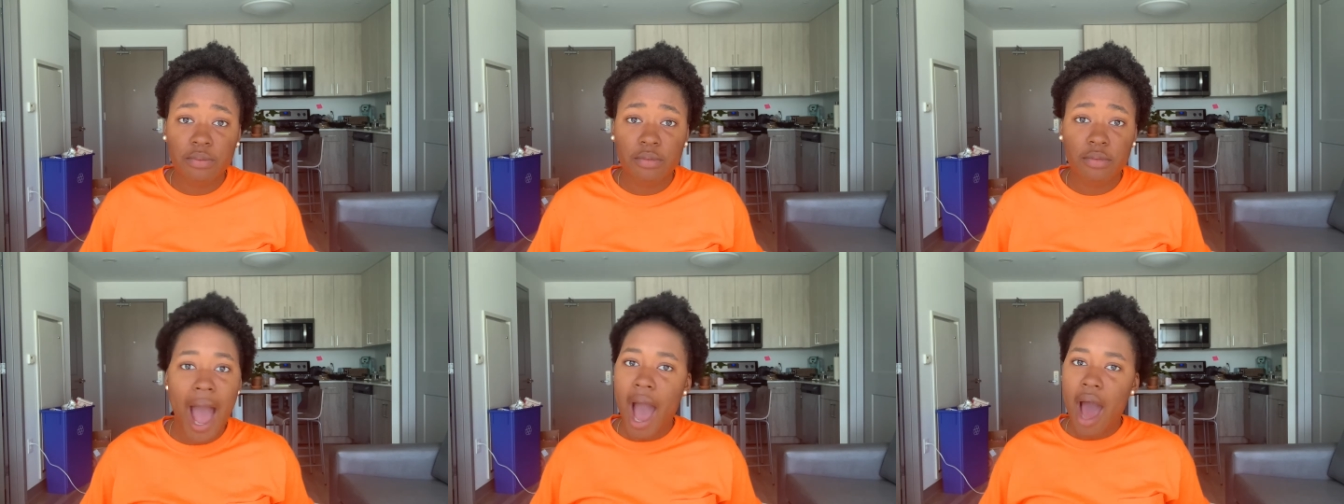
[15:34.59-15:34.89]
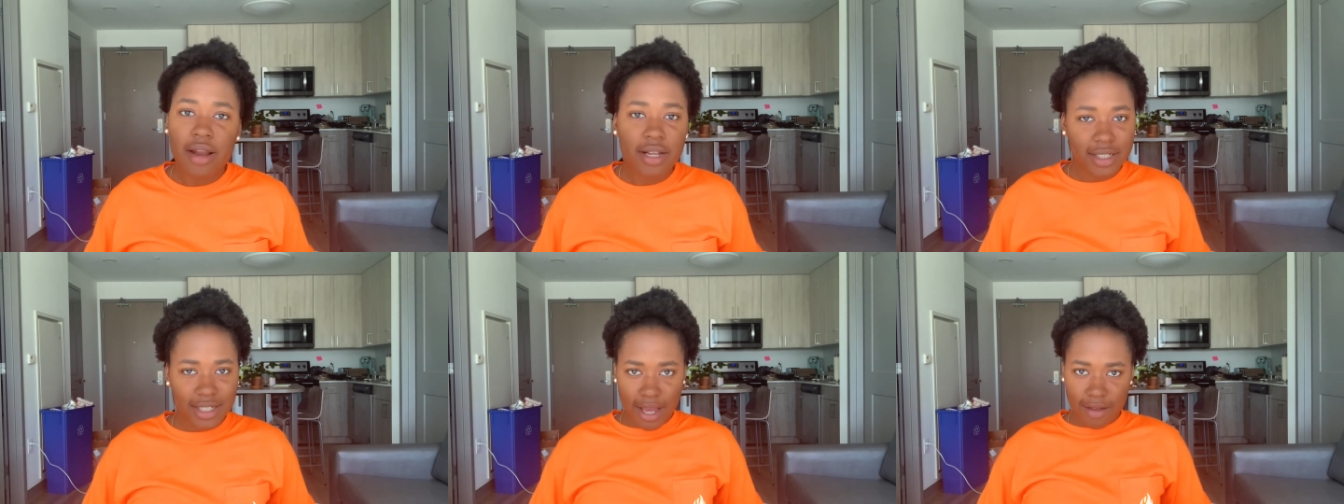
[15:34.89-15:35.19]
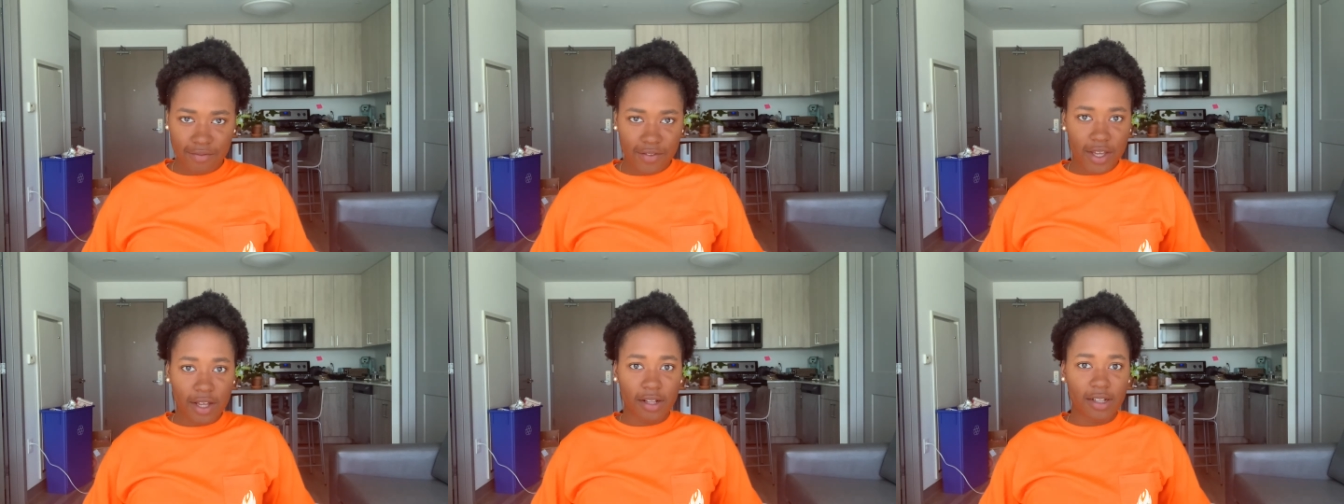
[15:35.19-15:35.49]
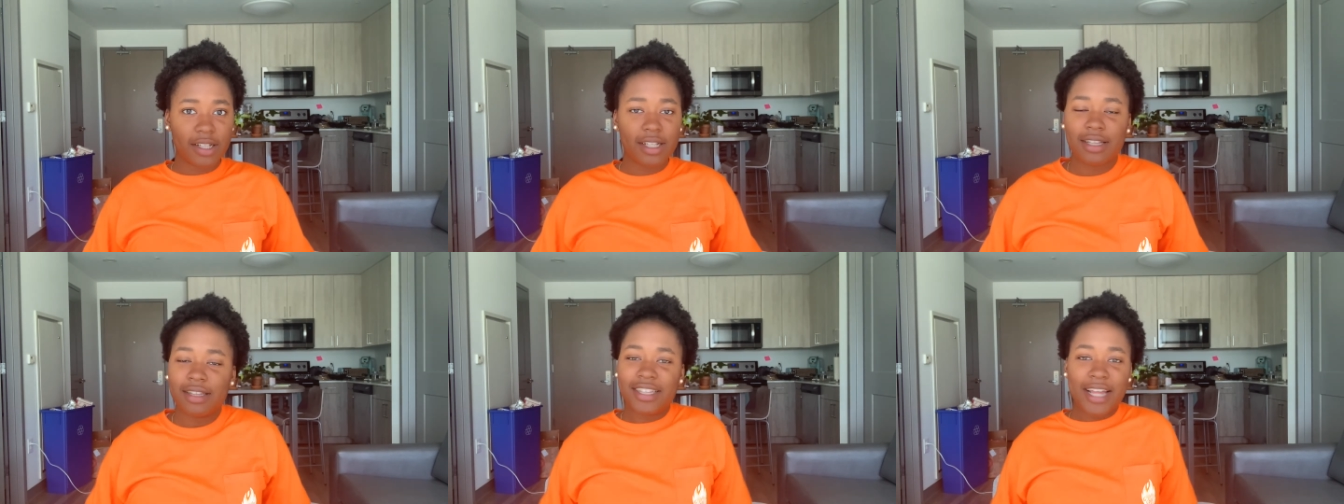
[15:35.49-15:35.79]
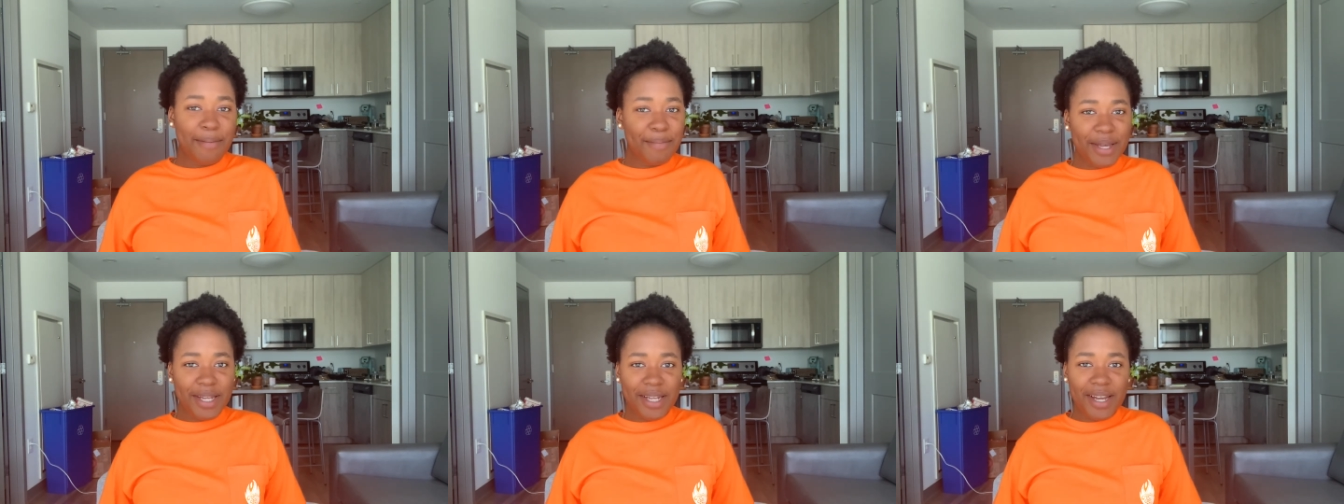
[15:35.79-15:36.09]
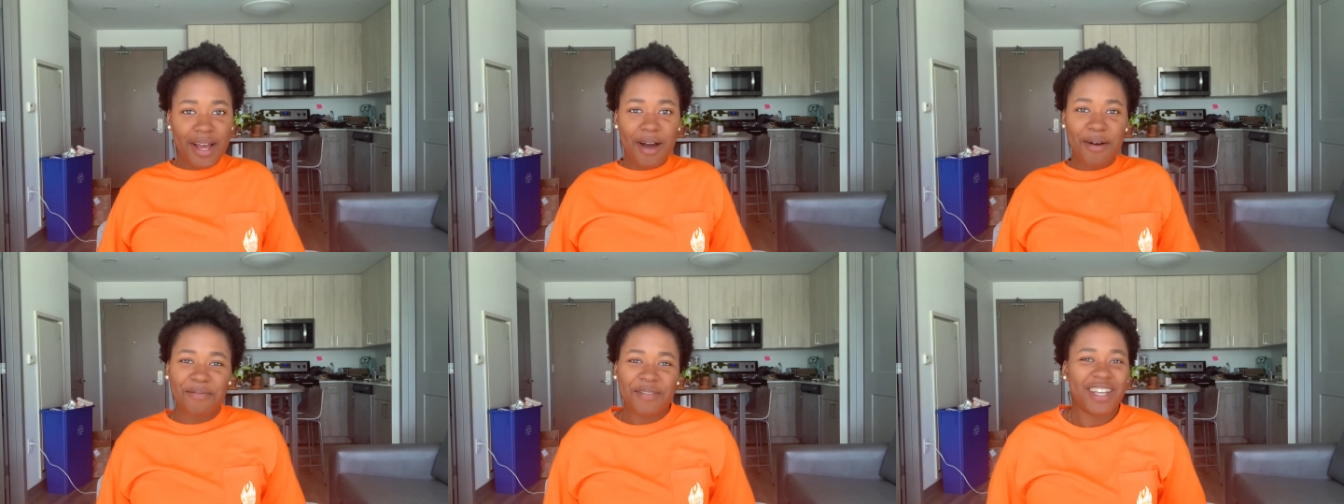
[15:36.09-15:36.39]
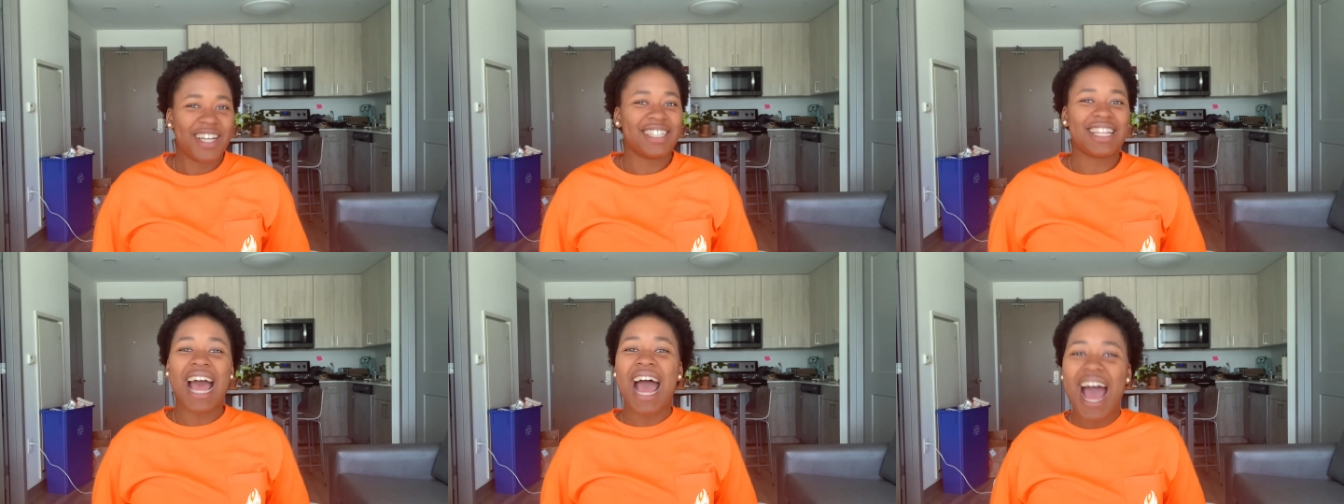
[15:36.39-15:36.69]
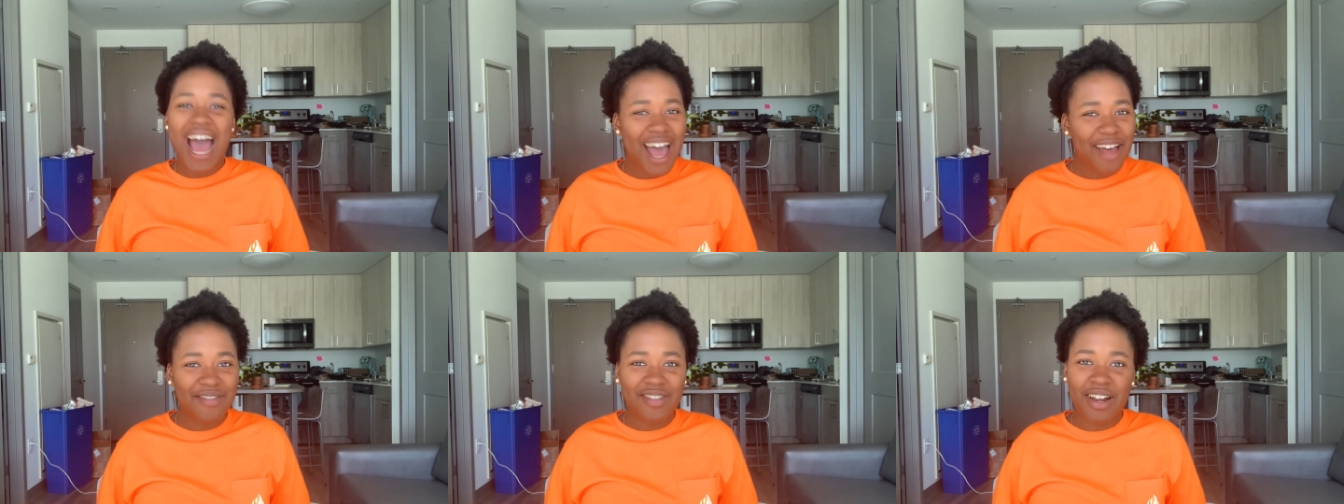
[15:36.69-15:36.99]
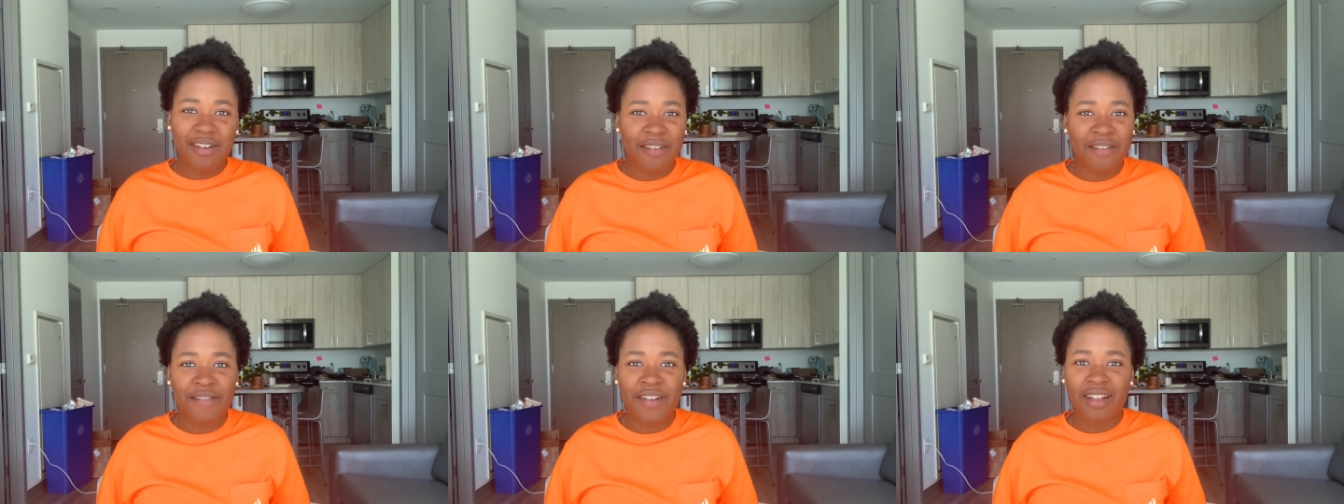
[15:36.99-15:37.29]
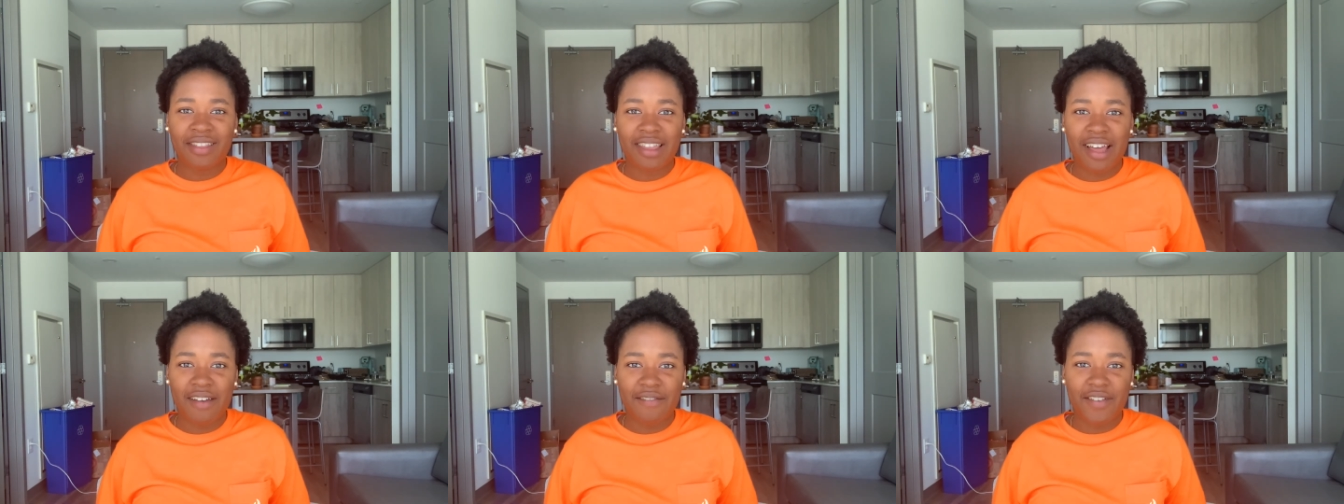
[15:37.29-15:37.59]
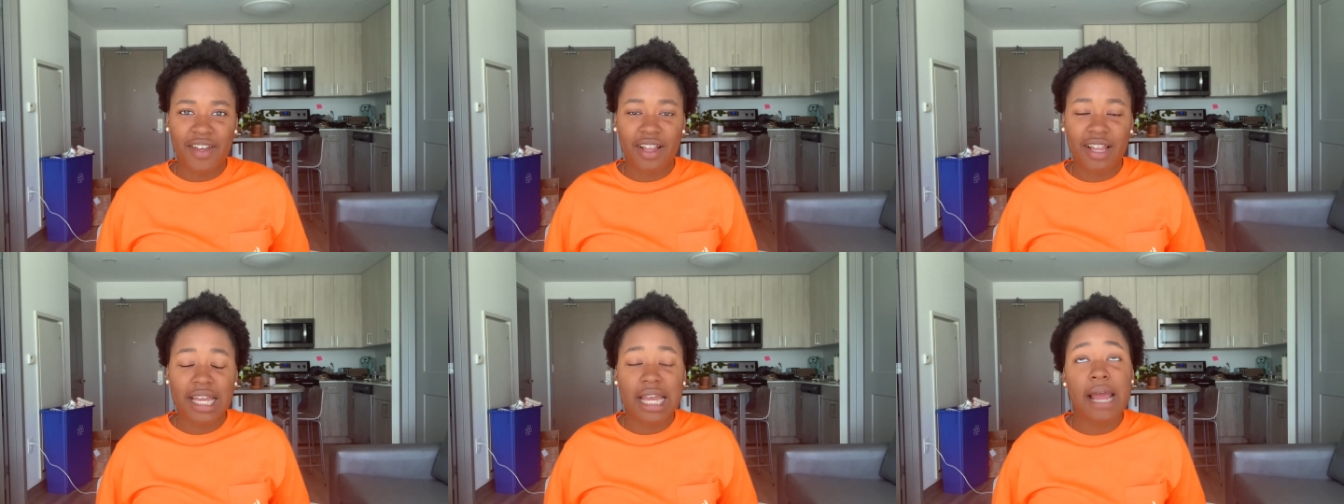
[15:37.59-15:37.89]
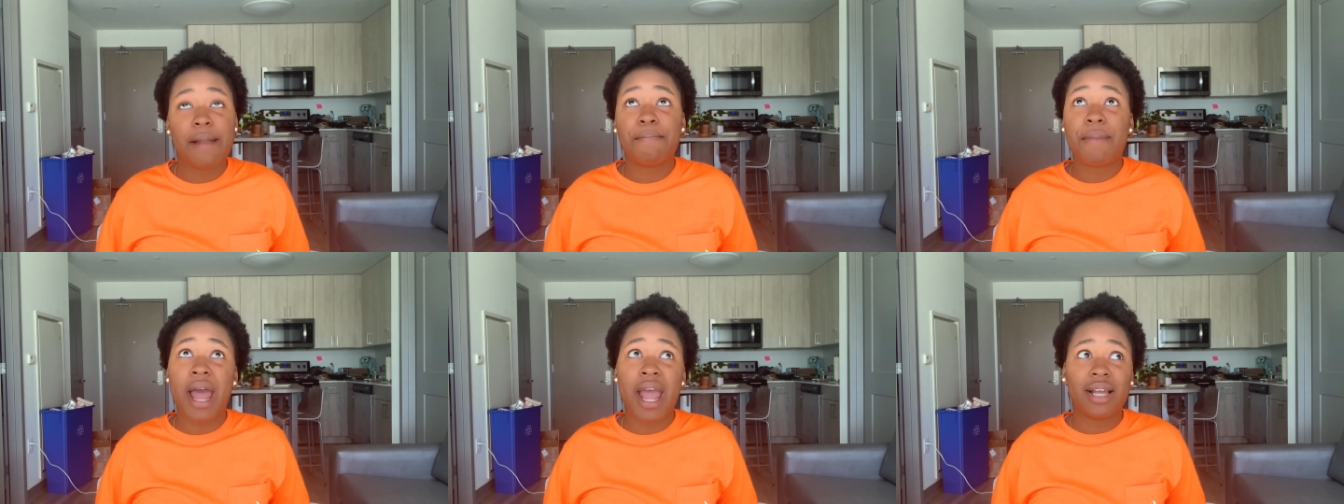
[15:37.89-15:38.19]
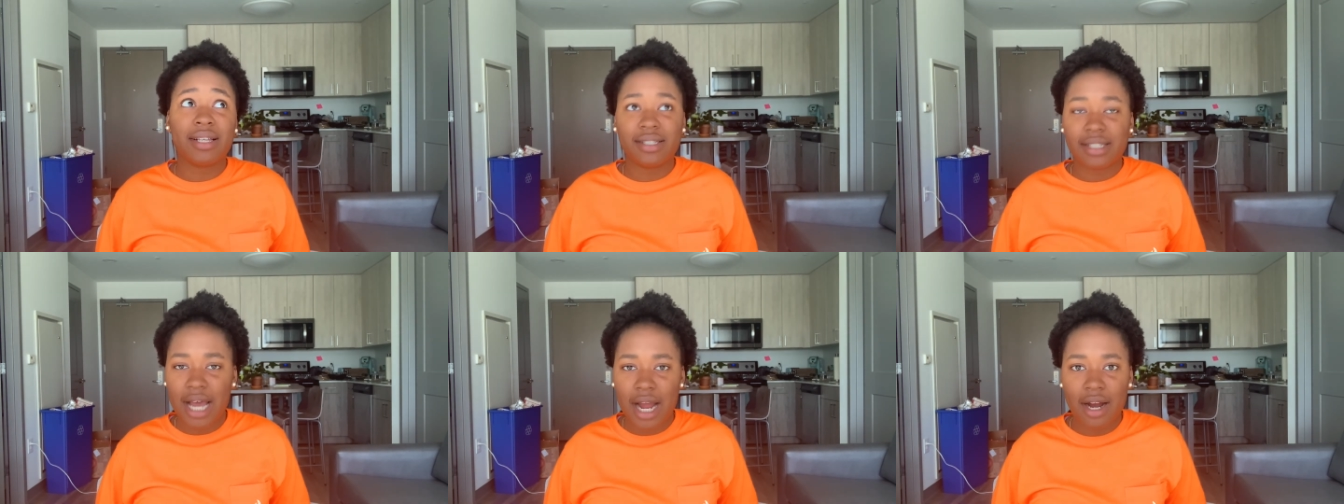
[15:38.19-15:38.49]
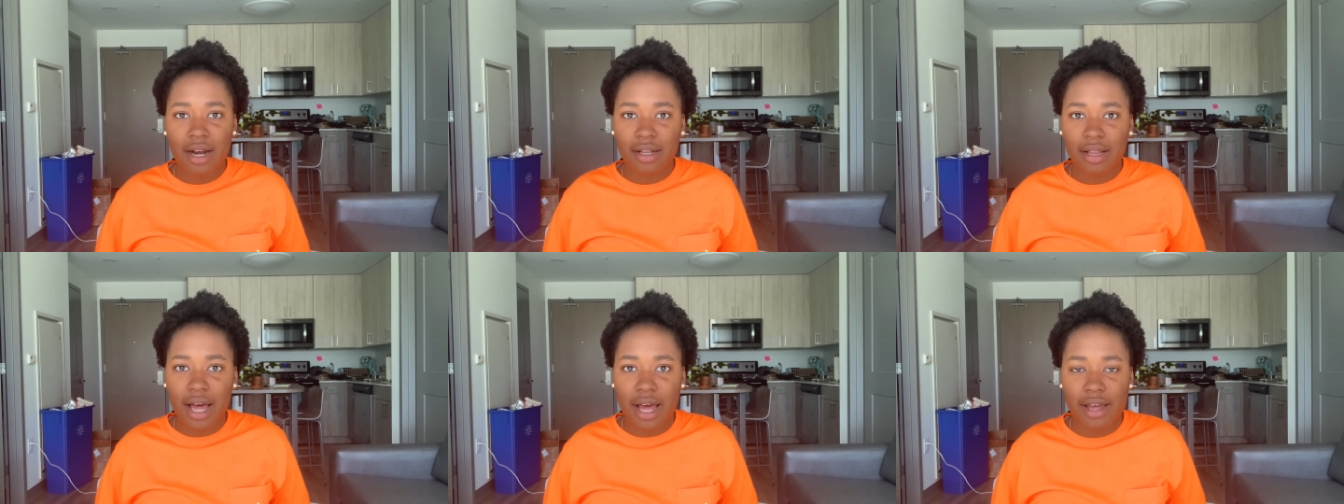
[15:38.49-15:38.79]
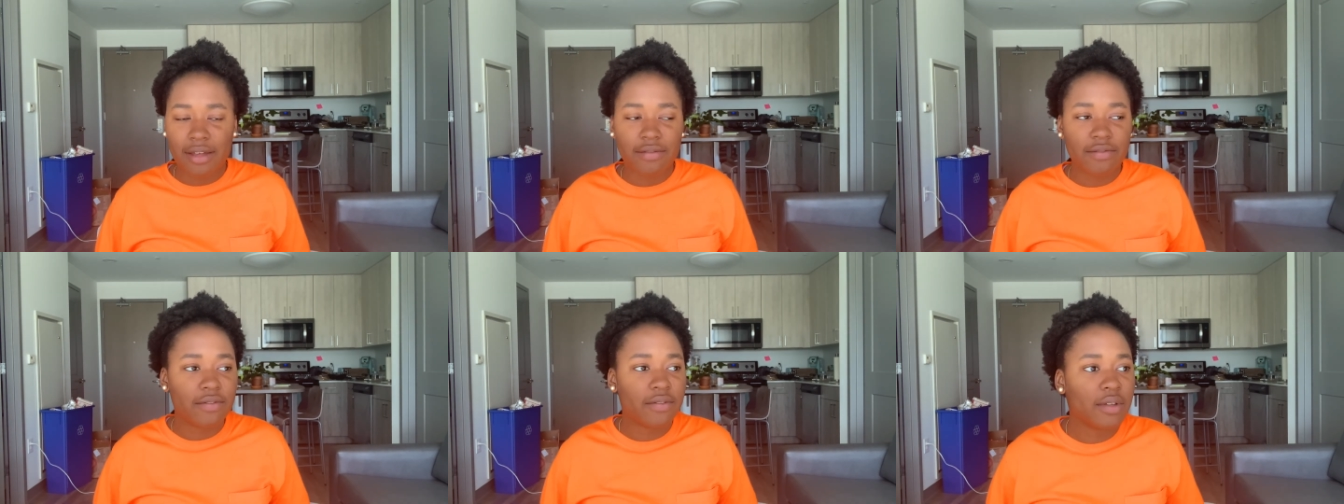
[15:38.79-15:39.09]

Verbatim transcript: How does that feel? Let me know, because I've never felt that feeling in my entire life.